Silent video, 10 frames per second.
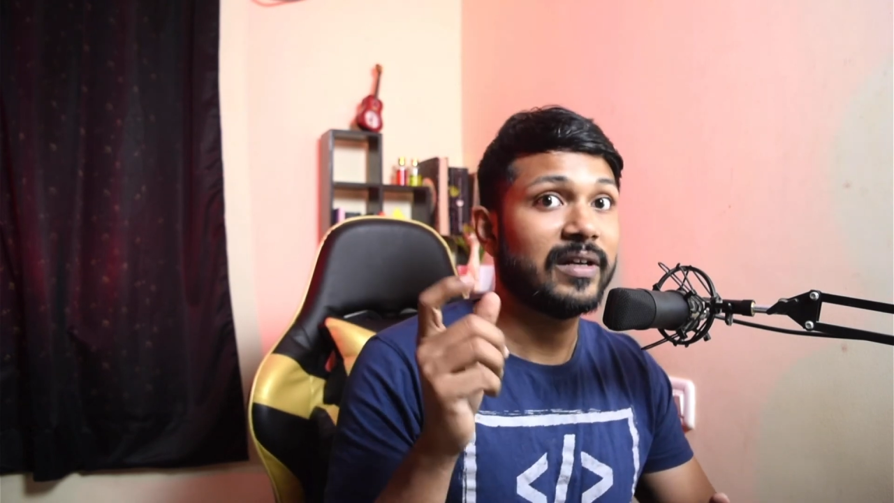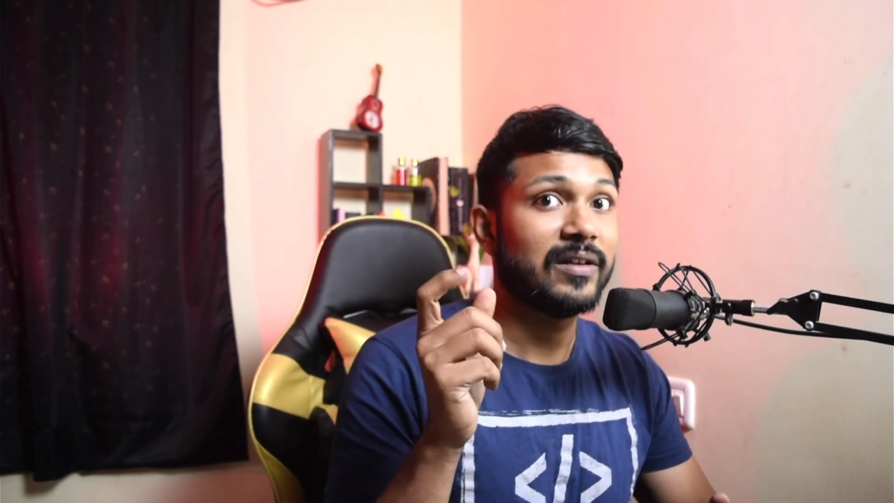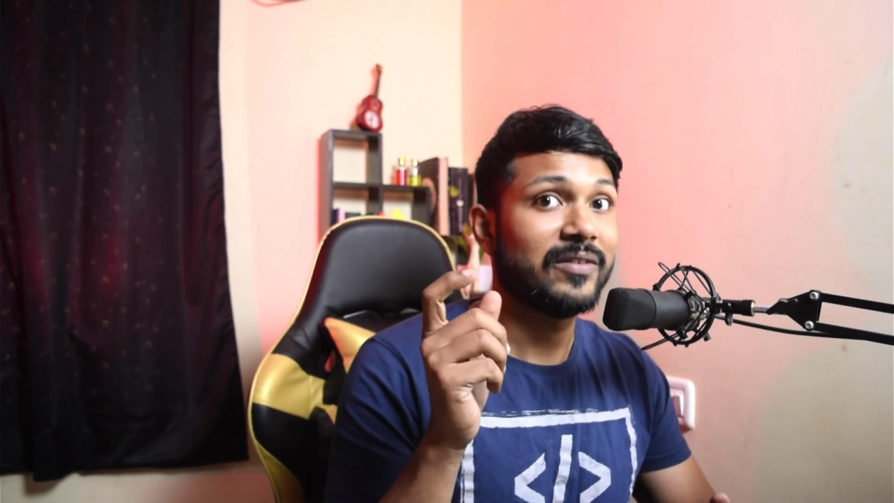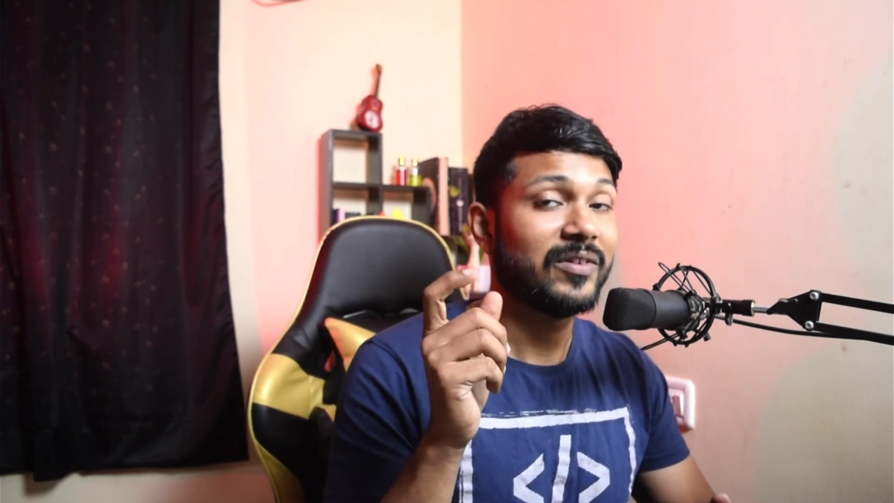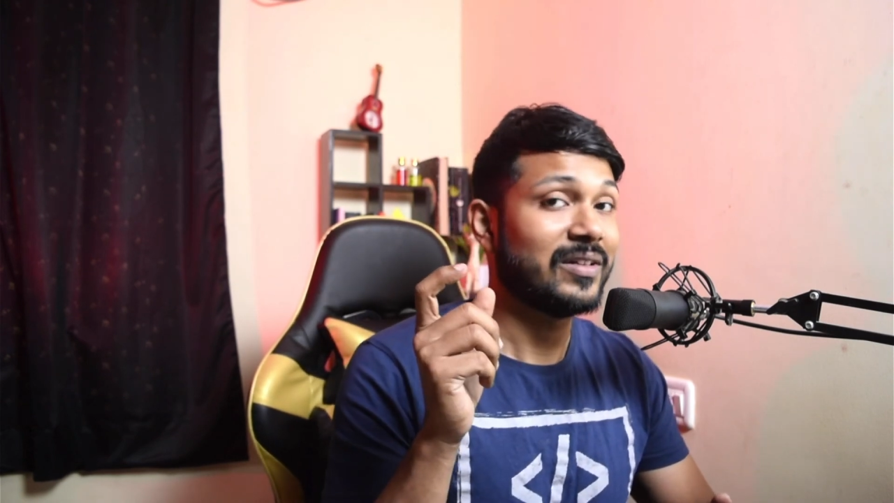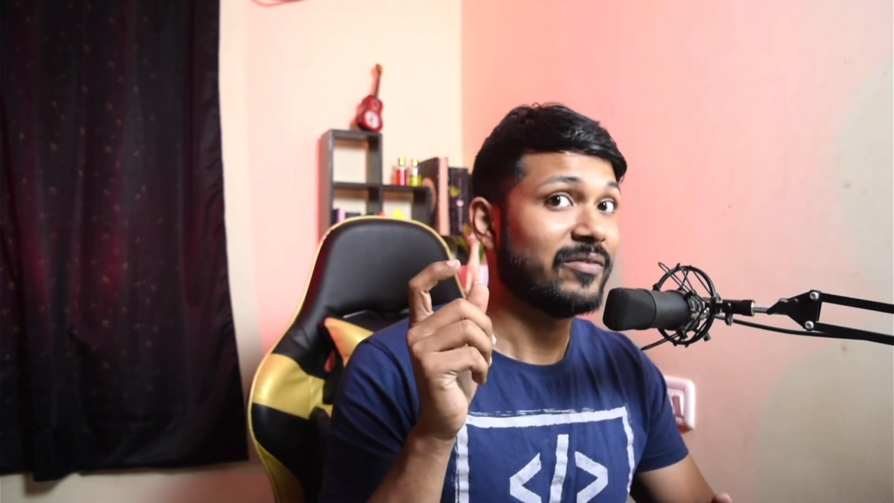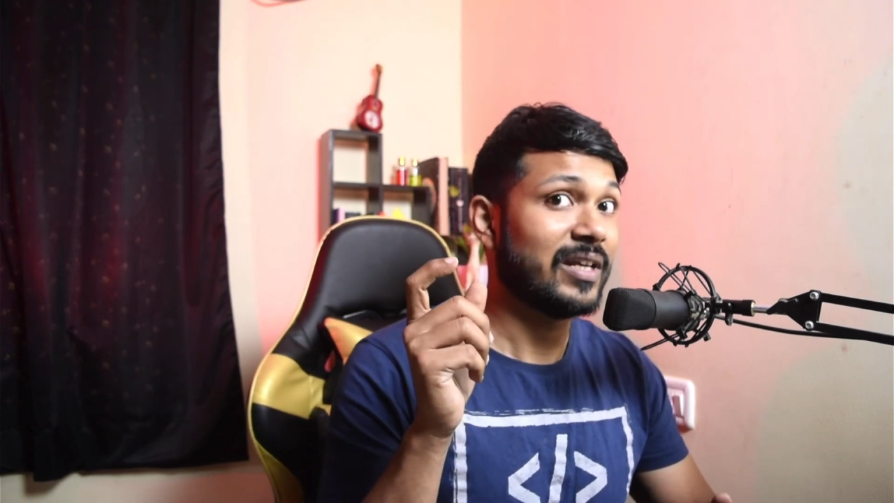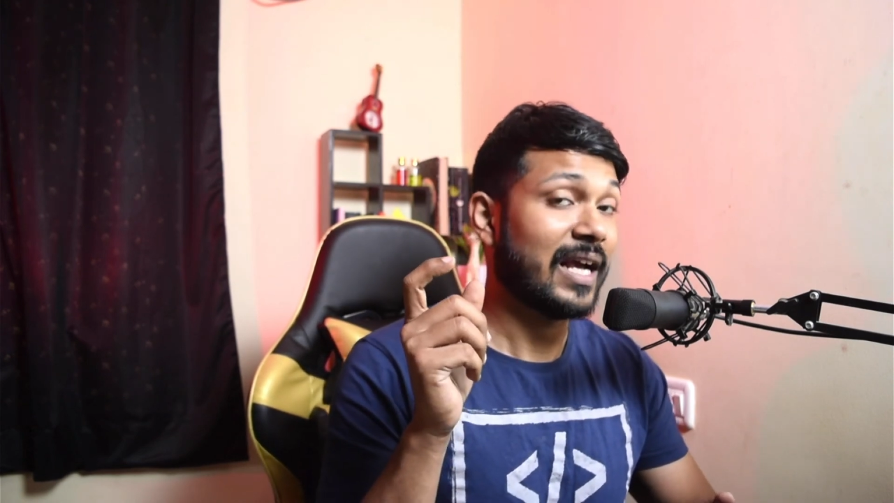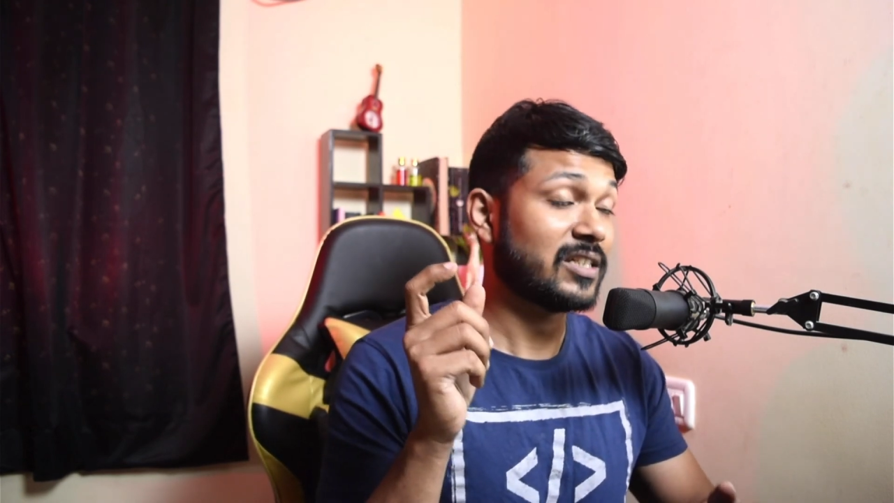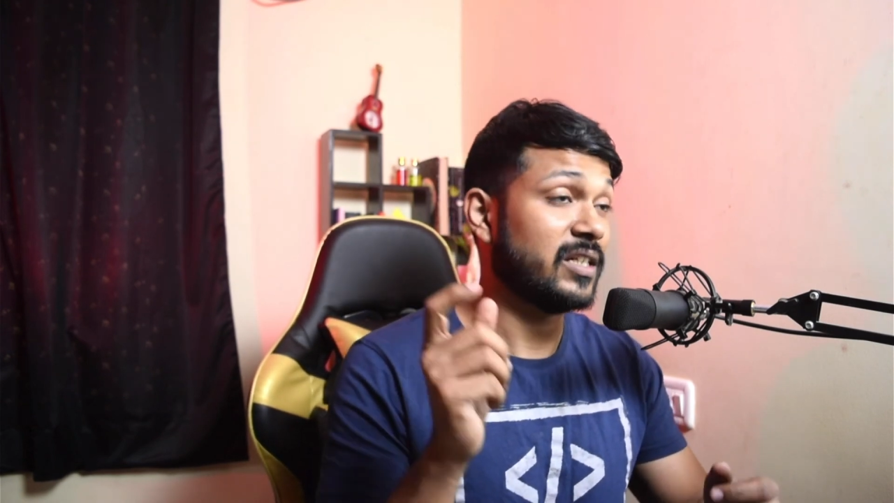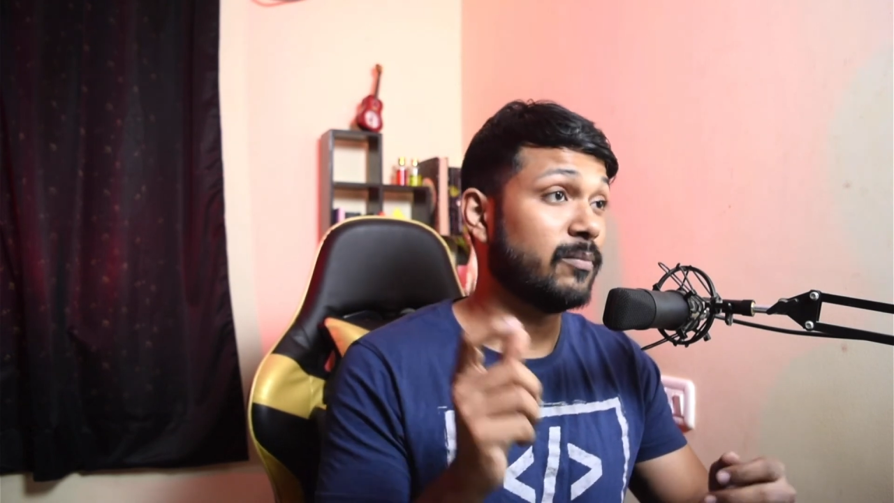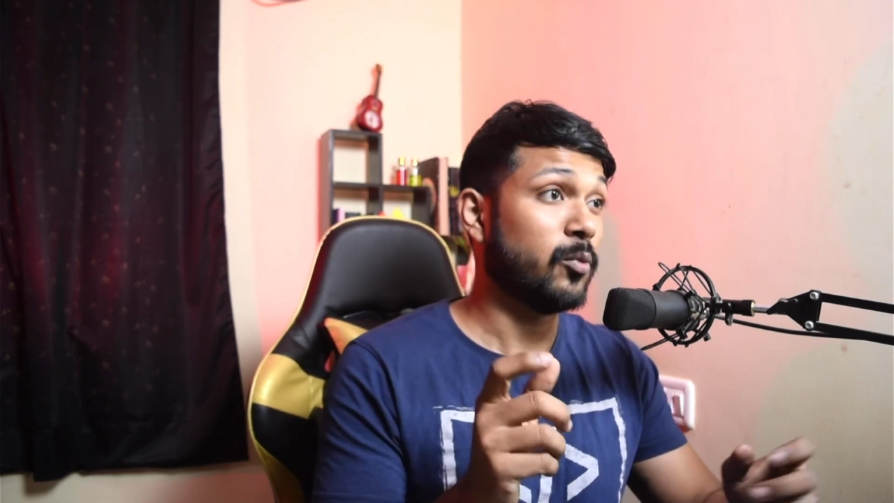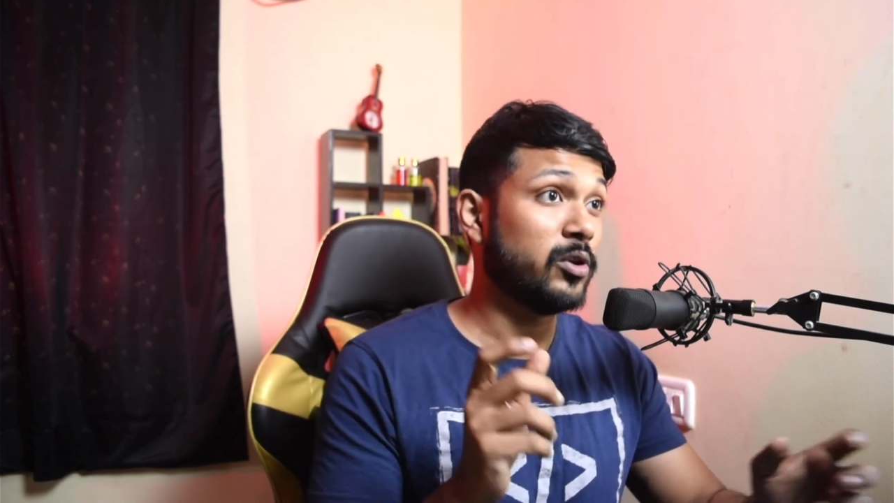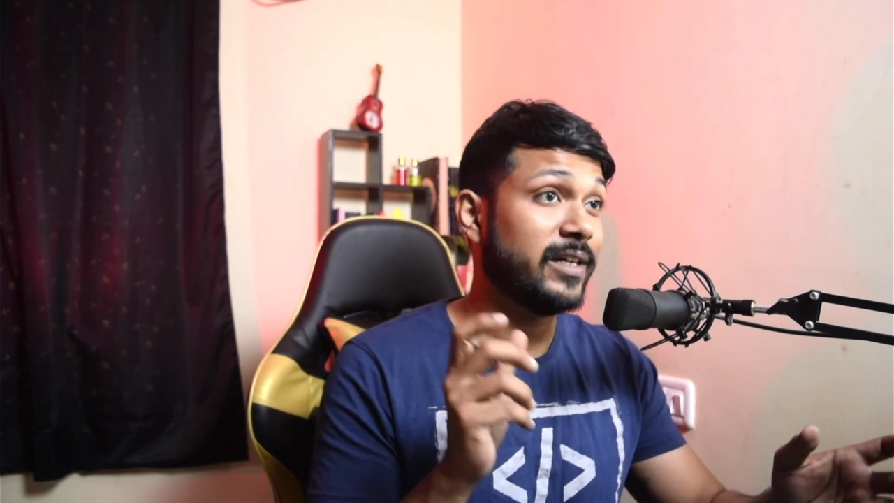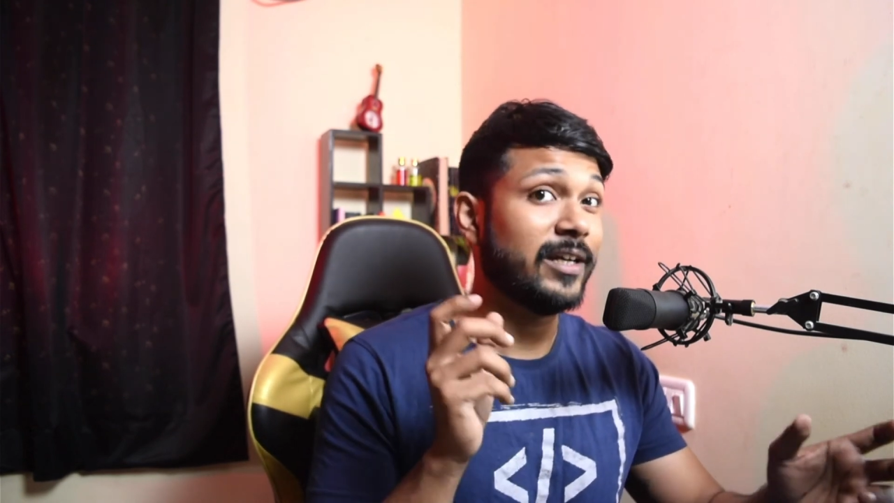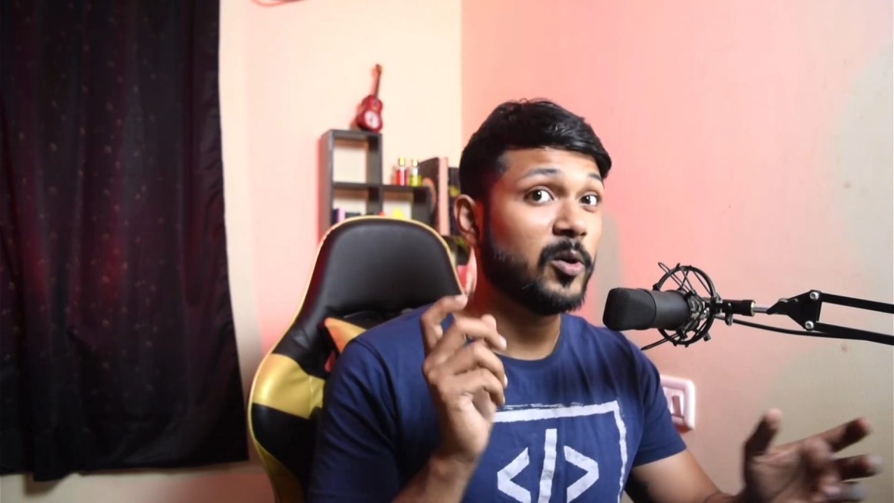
even we actually put it into